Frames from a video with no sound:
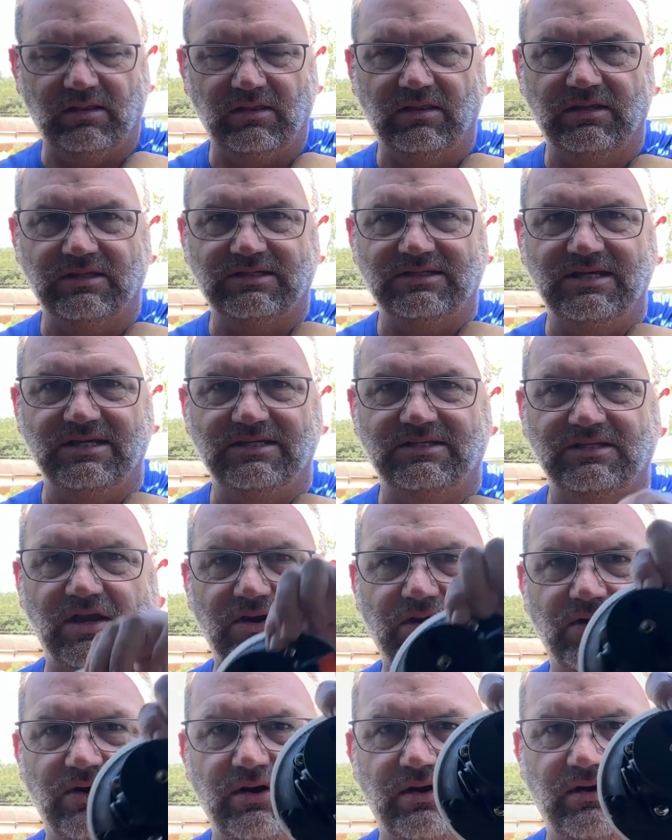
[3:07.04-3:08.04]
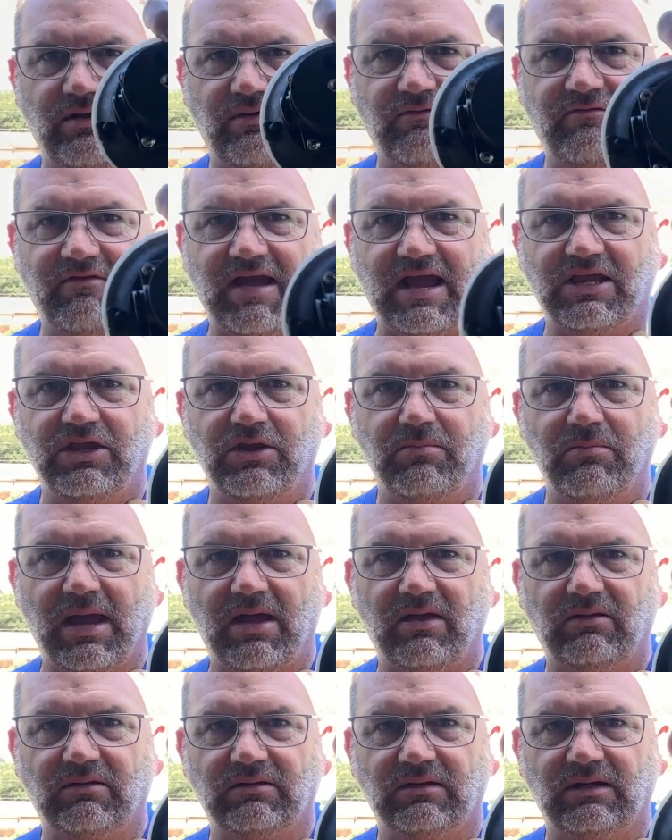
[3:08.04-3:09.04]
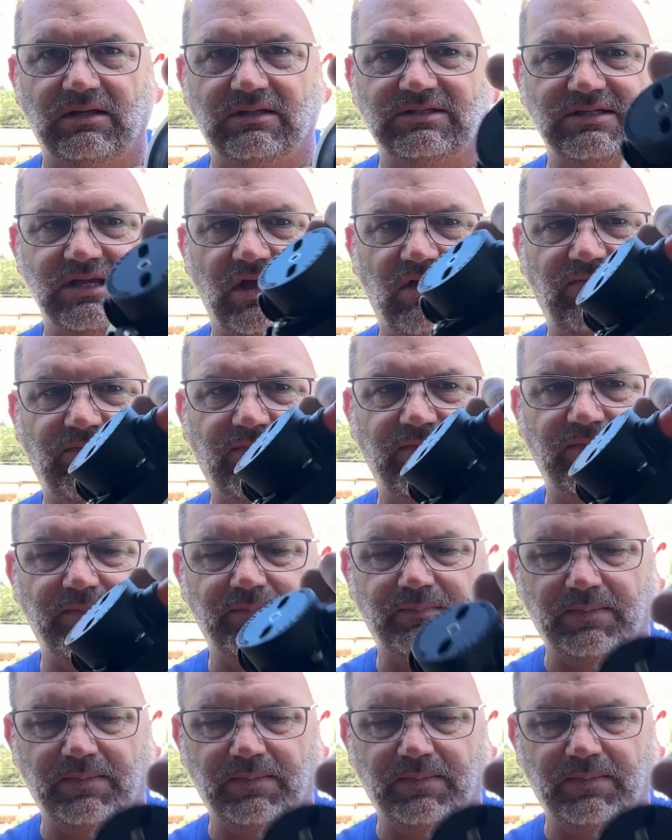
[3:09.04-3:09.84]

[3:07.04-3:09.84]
the SeaSucker vacuum mount itself,